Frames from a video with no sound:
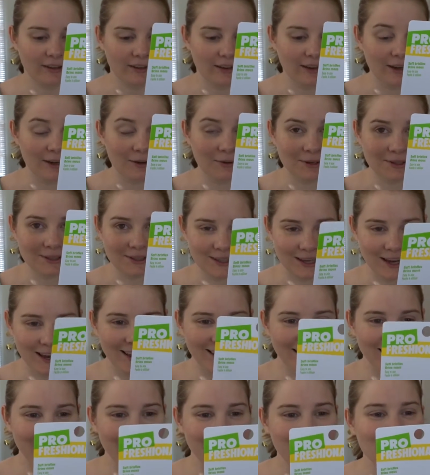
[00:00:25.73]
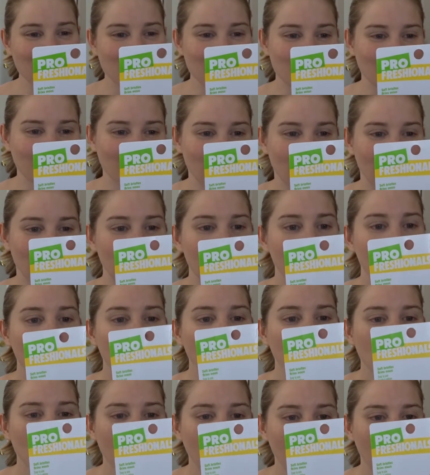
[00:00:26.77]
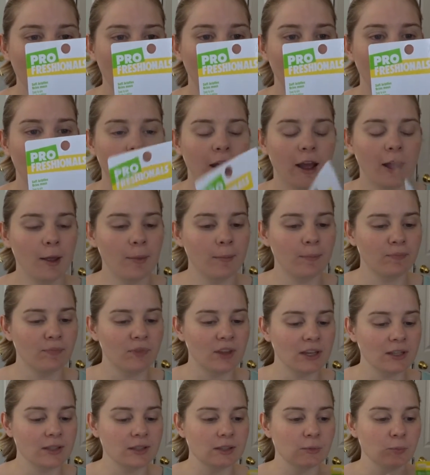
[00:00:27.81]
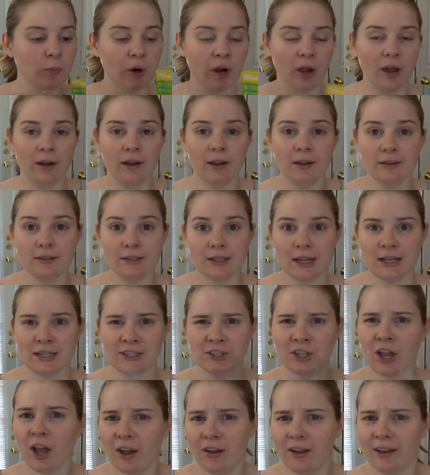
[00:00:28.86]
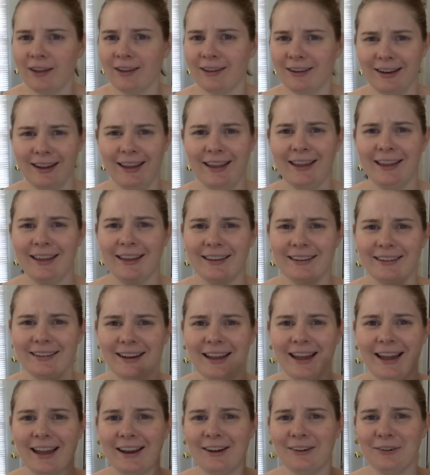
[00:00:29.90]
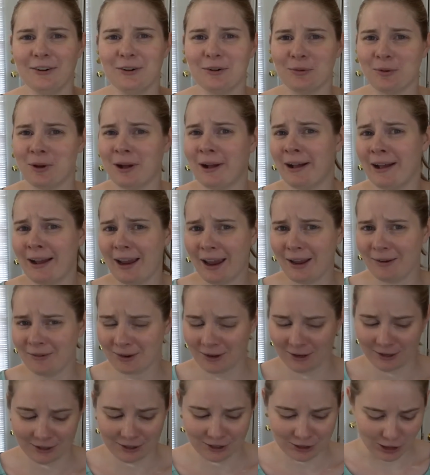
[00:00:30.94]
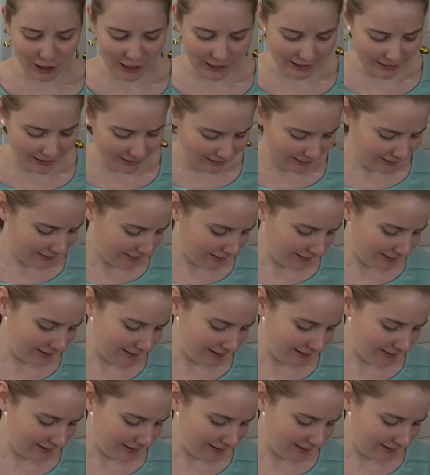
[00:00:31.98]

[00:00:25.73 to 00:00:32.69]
Anyways, we're moving on. But um, this product, I saw it, and I don't know why I wanted to try it.